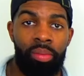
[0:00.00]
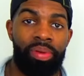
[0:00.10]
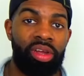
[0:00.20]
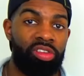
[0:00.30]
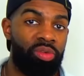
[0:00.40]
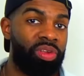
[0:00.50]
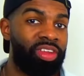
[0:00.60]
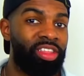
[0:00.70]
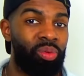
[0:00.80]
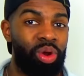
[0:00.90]
Because if we
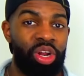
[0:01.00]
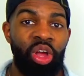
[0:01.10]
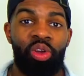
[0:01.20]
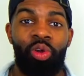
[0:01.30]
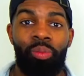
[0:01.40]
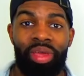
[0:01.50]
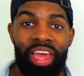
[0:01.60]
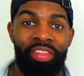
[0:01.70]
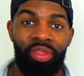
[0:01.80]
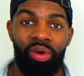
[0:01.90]
say the word
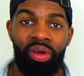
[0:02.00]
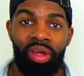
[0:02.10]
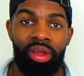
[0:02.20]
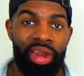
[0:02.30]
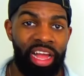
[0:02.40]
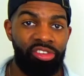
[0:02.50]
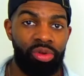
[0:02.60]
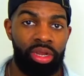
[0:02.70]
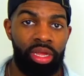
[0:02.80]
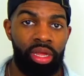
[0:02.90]
comiendo
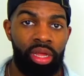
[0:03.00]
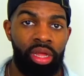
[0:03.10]
naturally,